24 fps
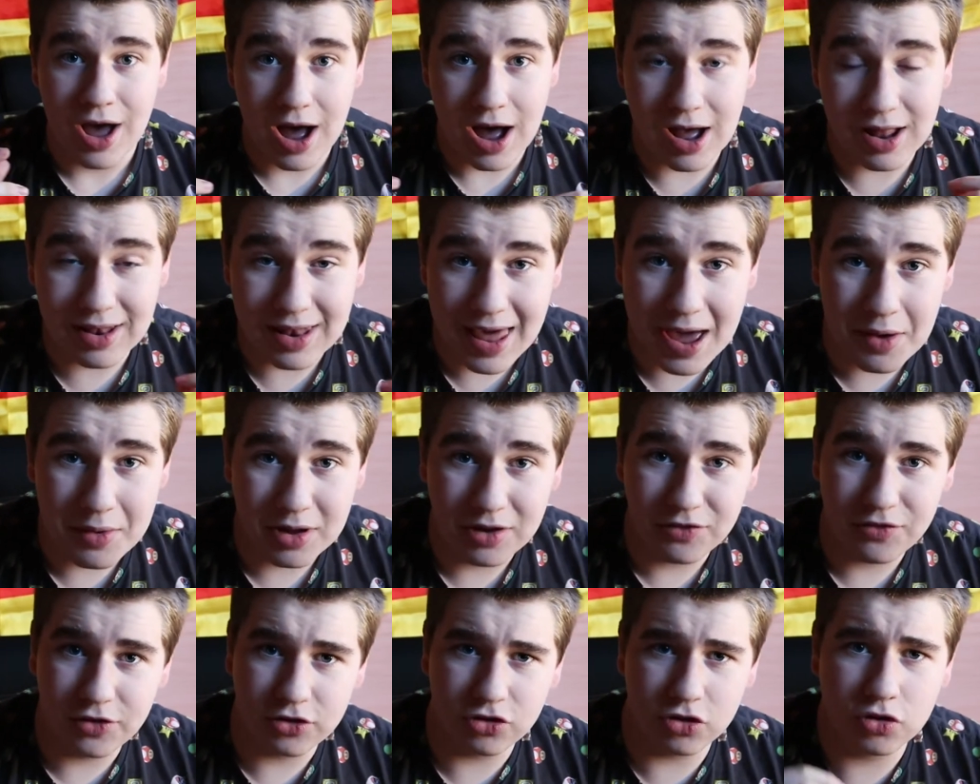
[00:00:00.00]

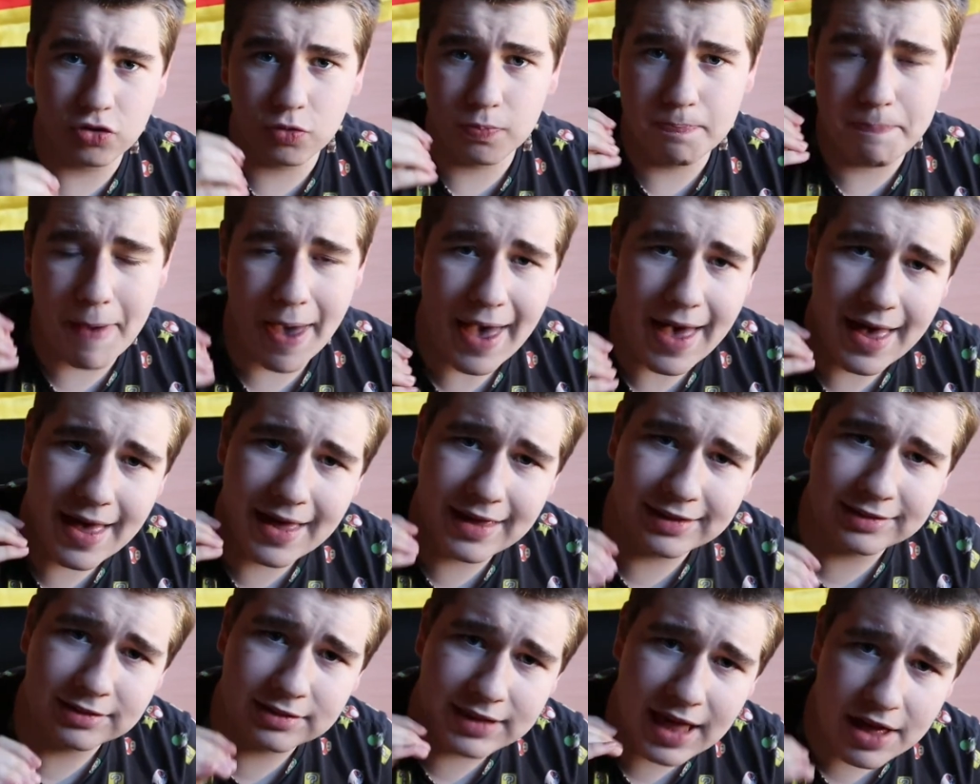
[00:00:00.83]
allowing for just
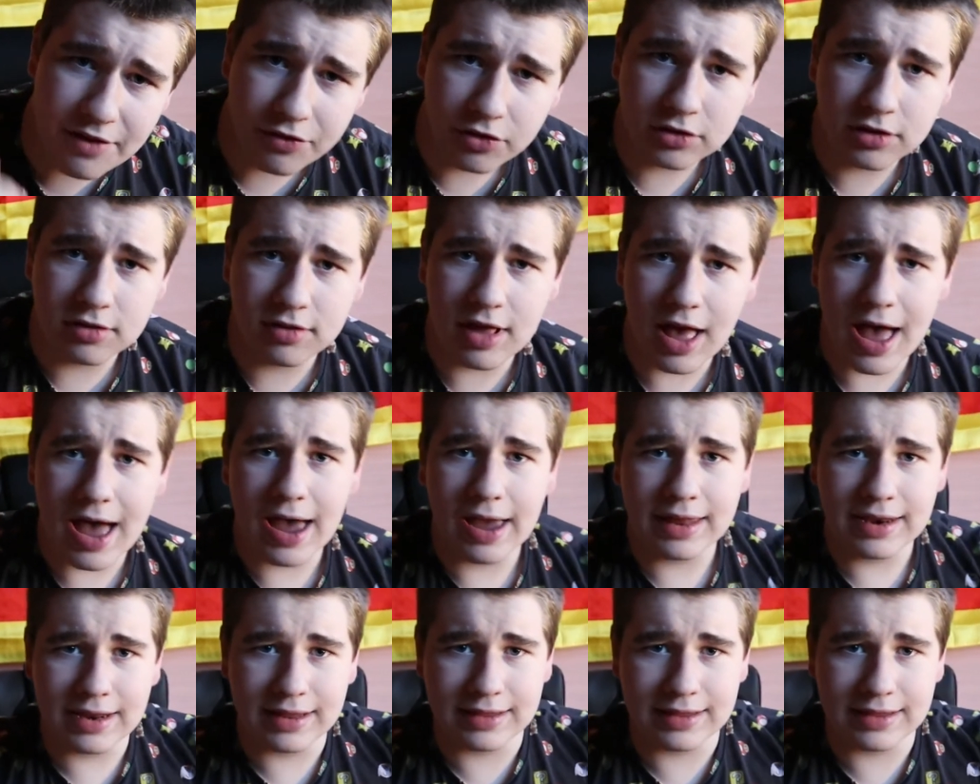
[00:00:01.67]
better level design